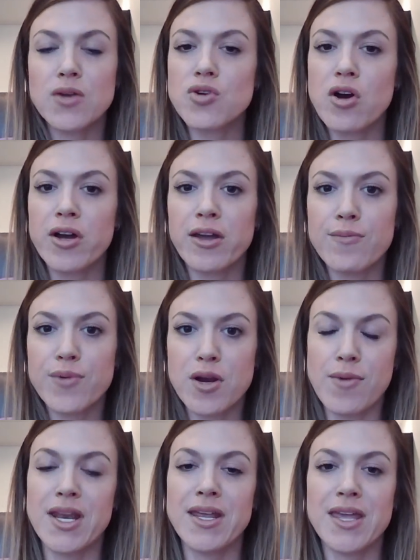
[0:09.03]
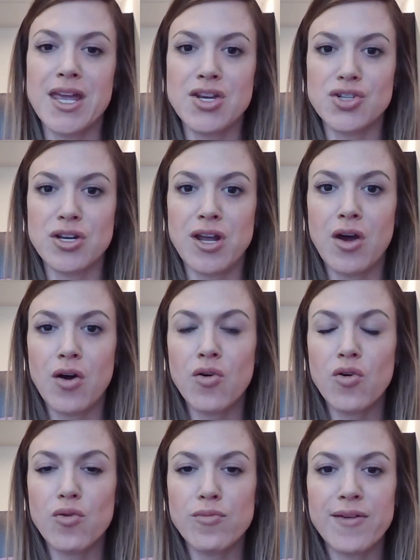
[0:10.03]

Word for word: drawing up your medication at home,